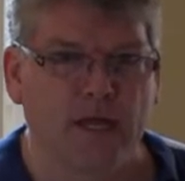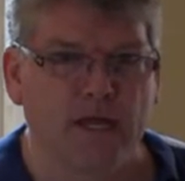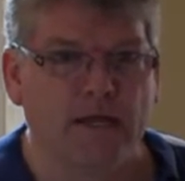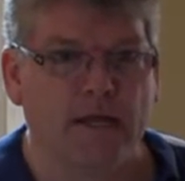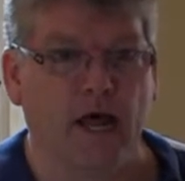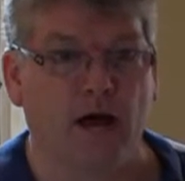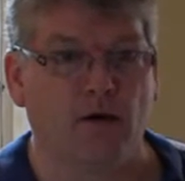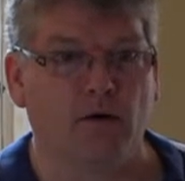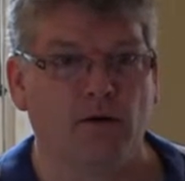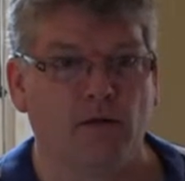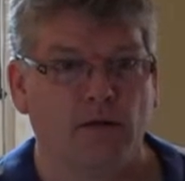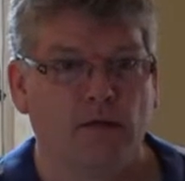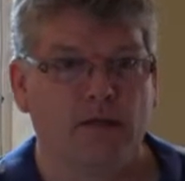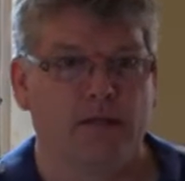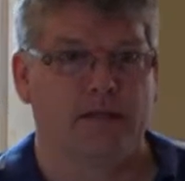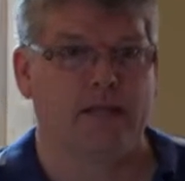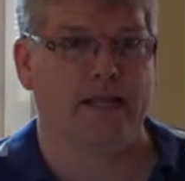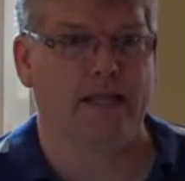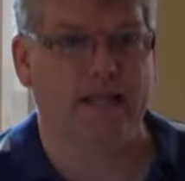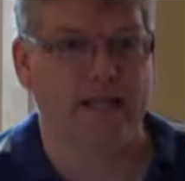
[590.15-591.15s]
Now,
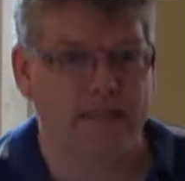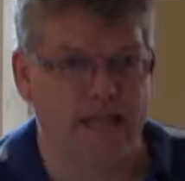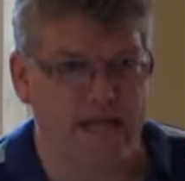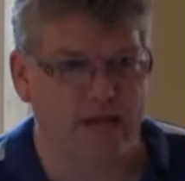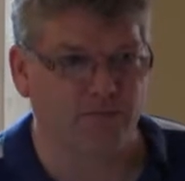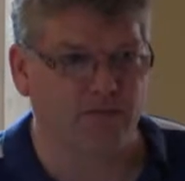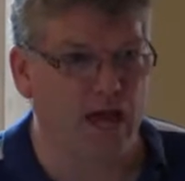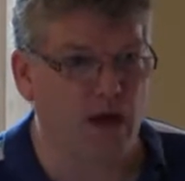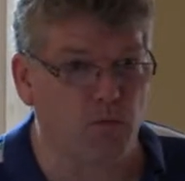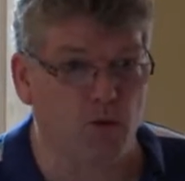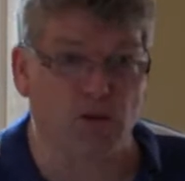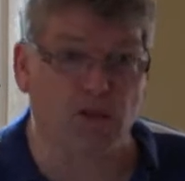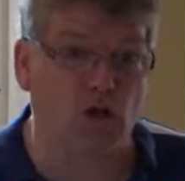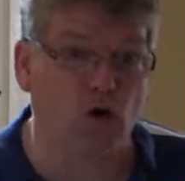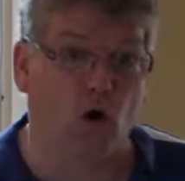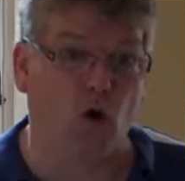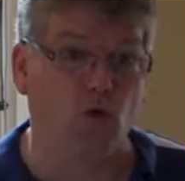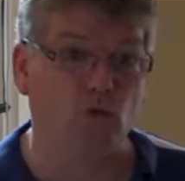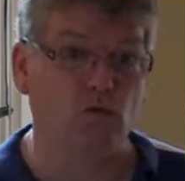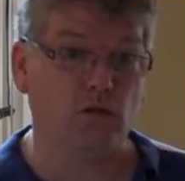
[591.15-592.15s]
if that were the
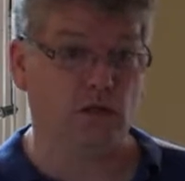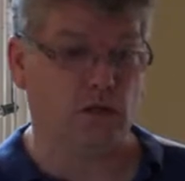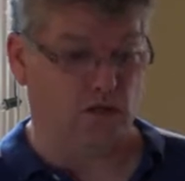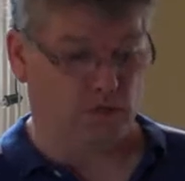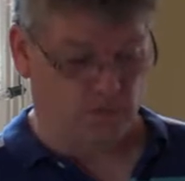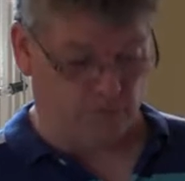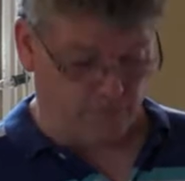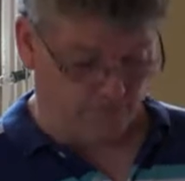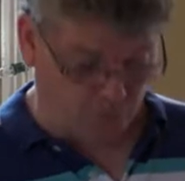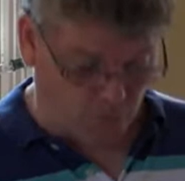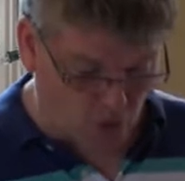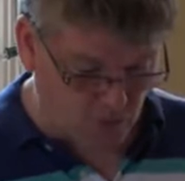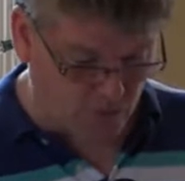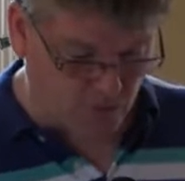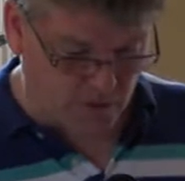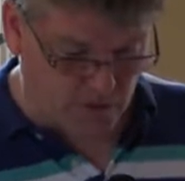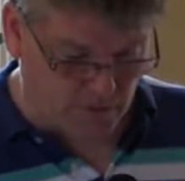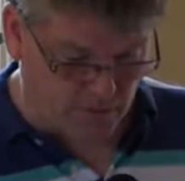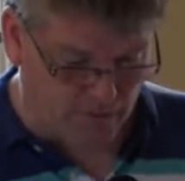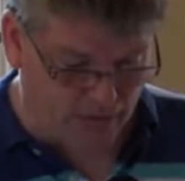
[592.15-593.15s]
only
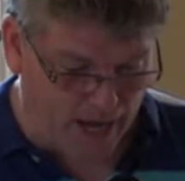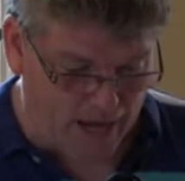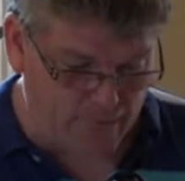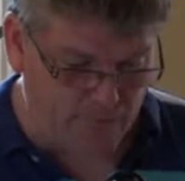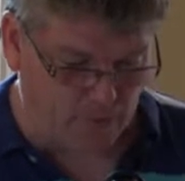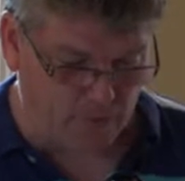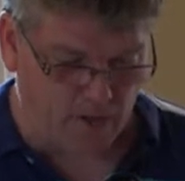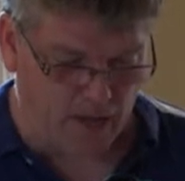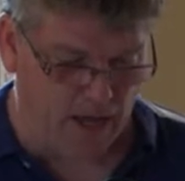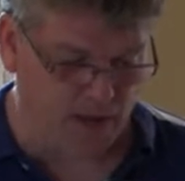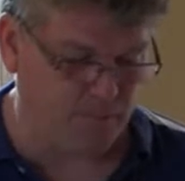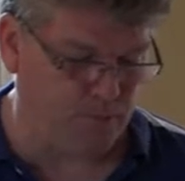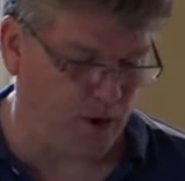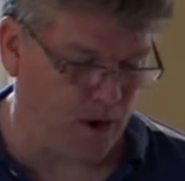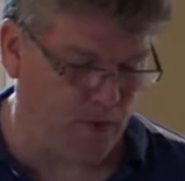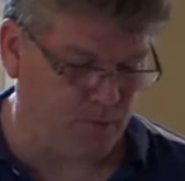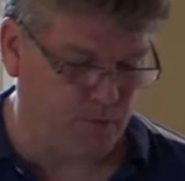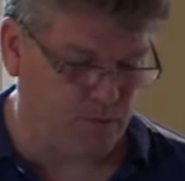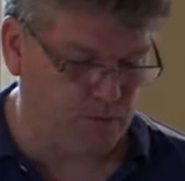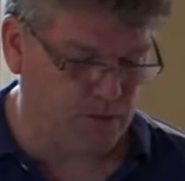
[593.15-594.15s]
verse in the Bible, I
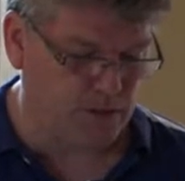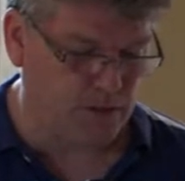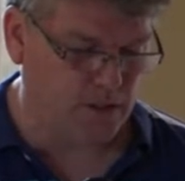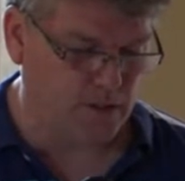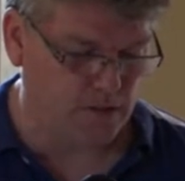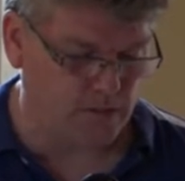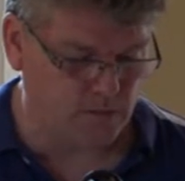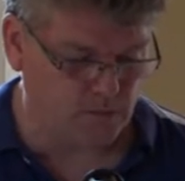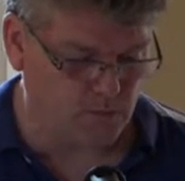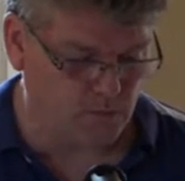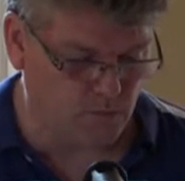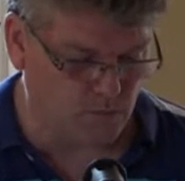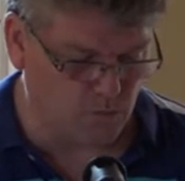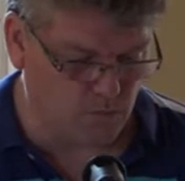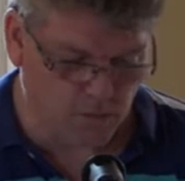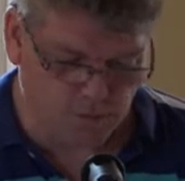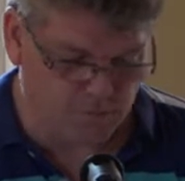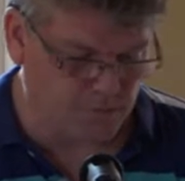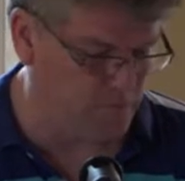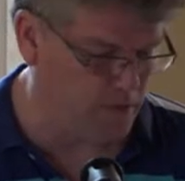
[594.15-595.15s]
probably
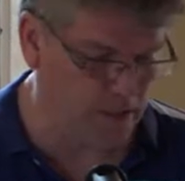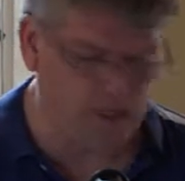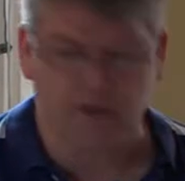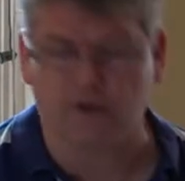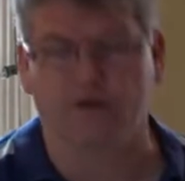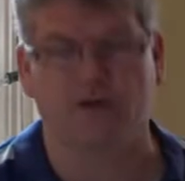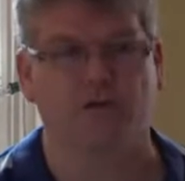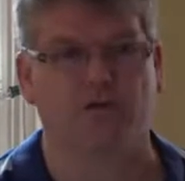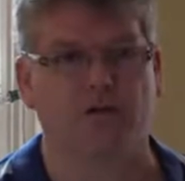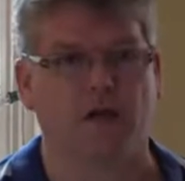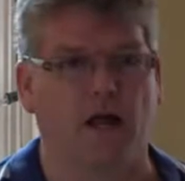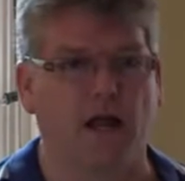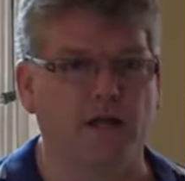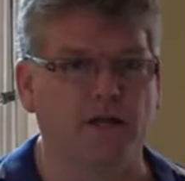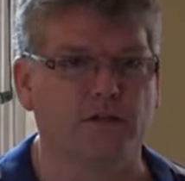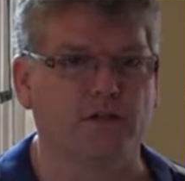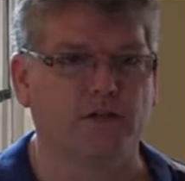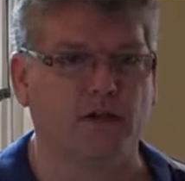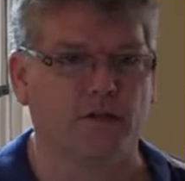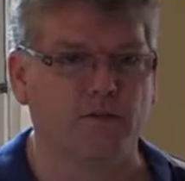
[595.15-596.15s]
wouldn't be a Christian.
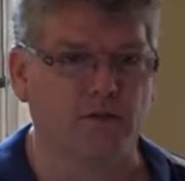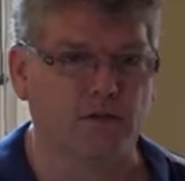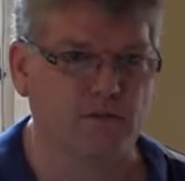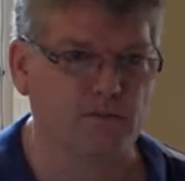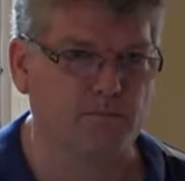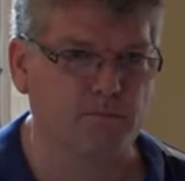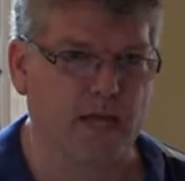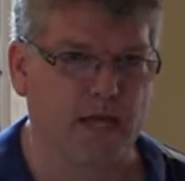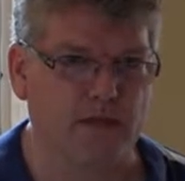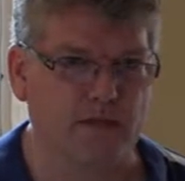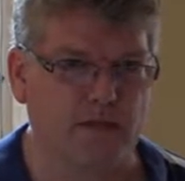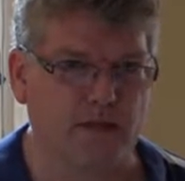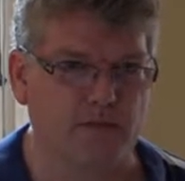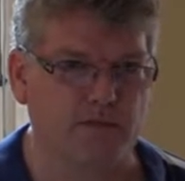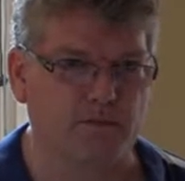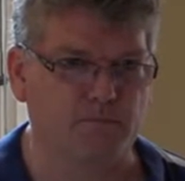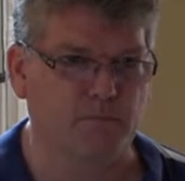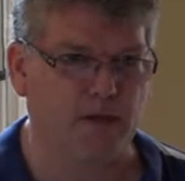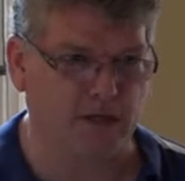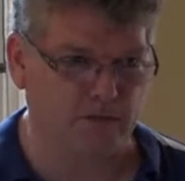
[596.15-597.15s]
I'd say, well, man,
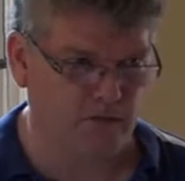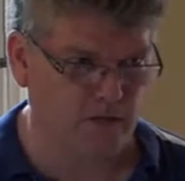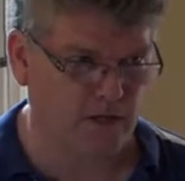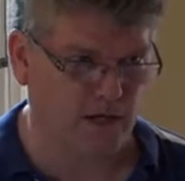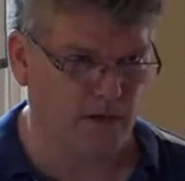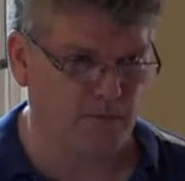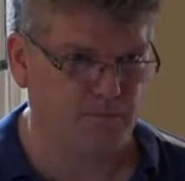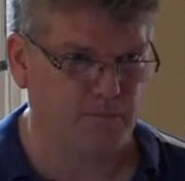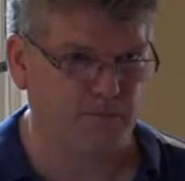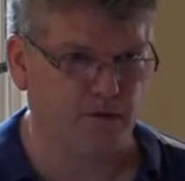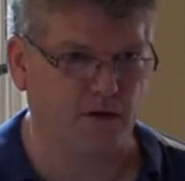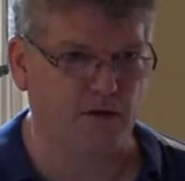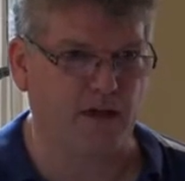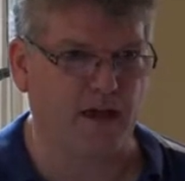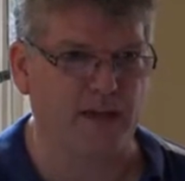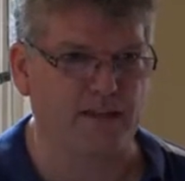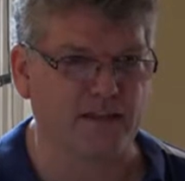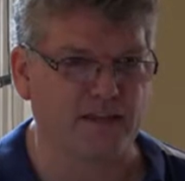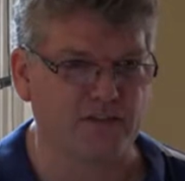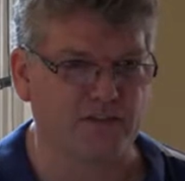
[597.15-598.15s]
that's messed up.
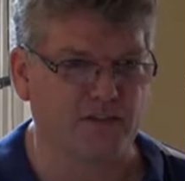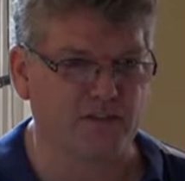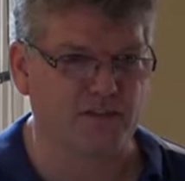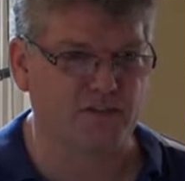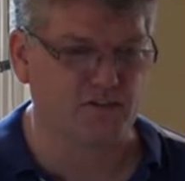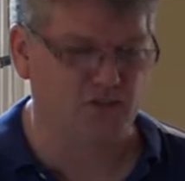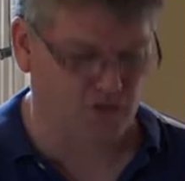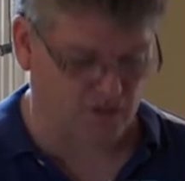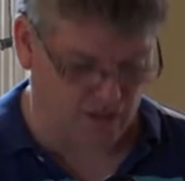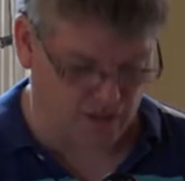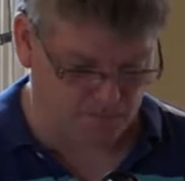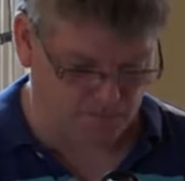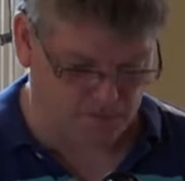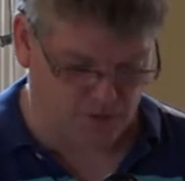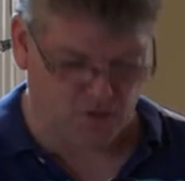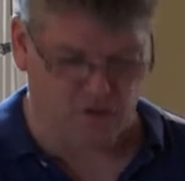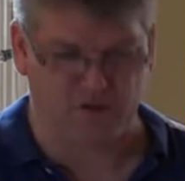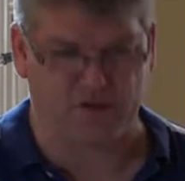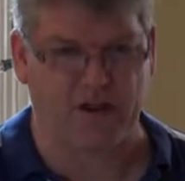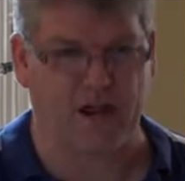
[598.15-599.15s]
Okay, this, this is like
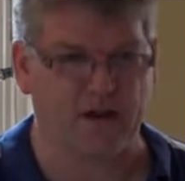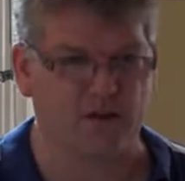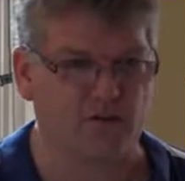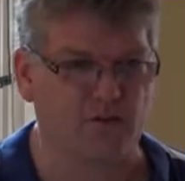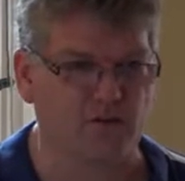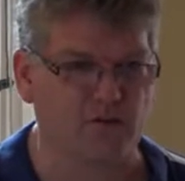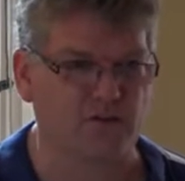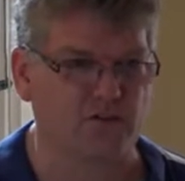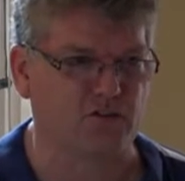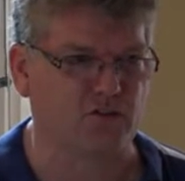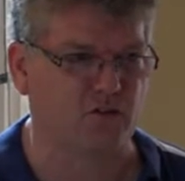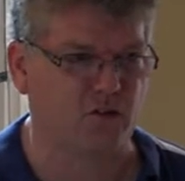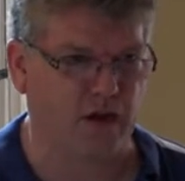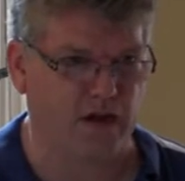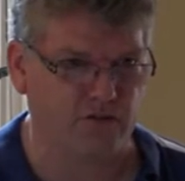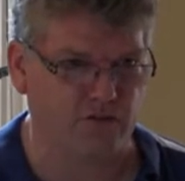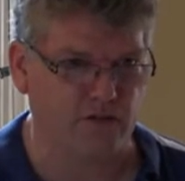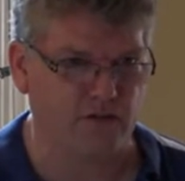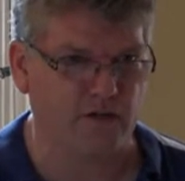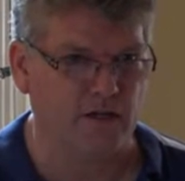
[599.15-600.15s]
puritanical. This is
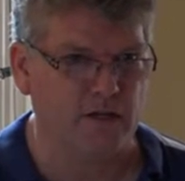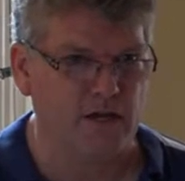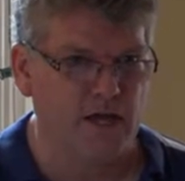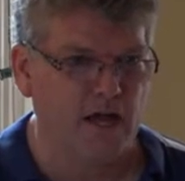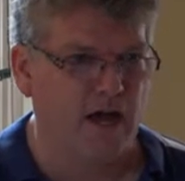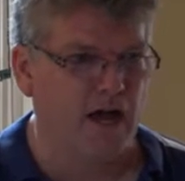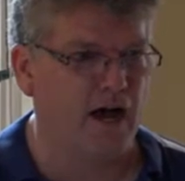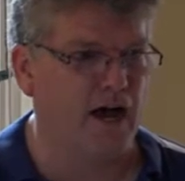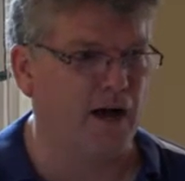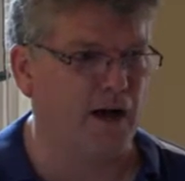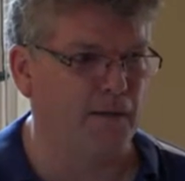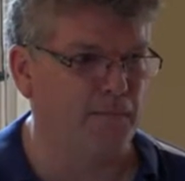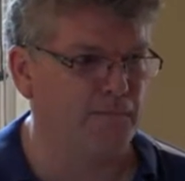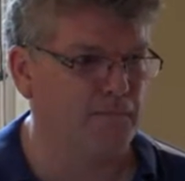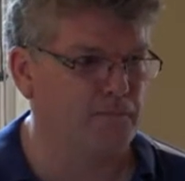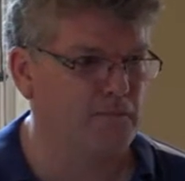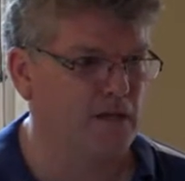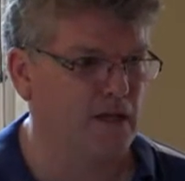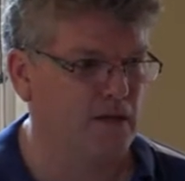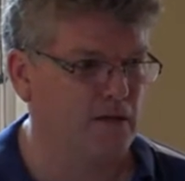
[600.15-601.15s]
crazy.
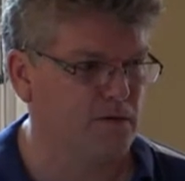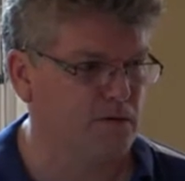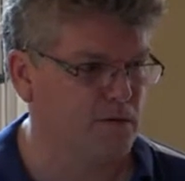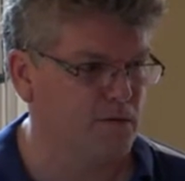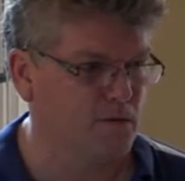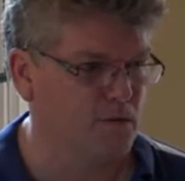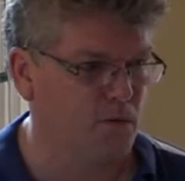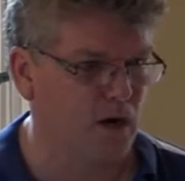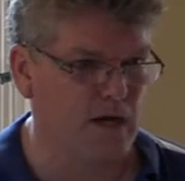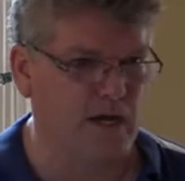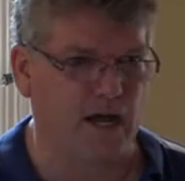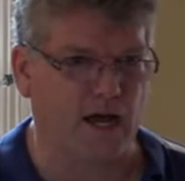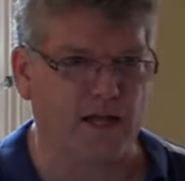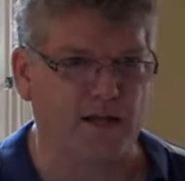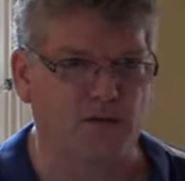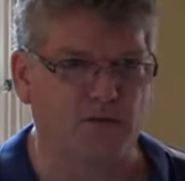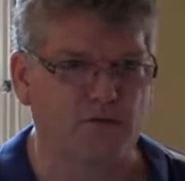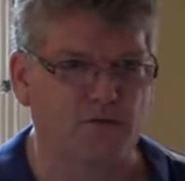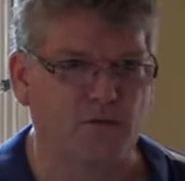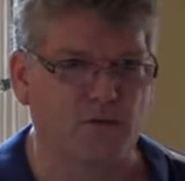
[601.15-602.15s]
Um, it, what
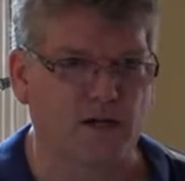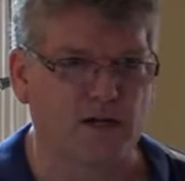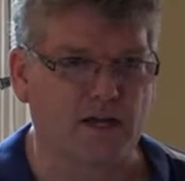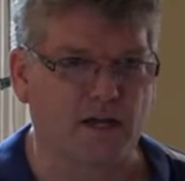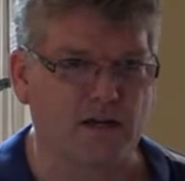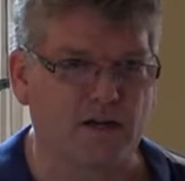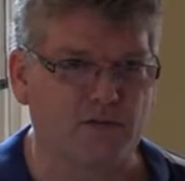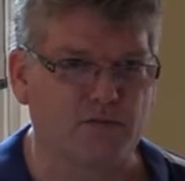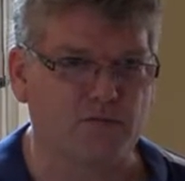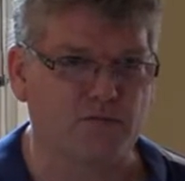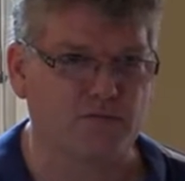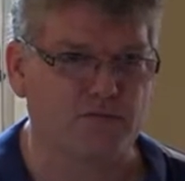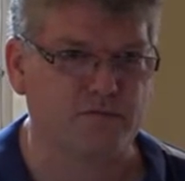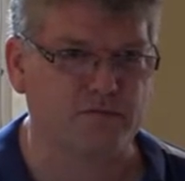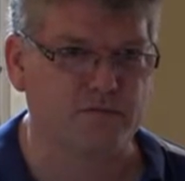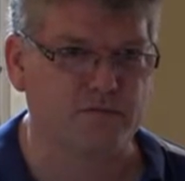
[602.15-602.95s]
kind of what kind of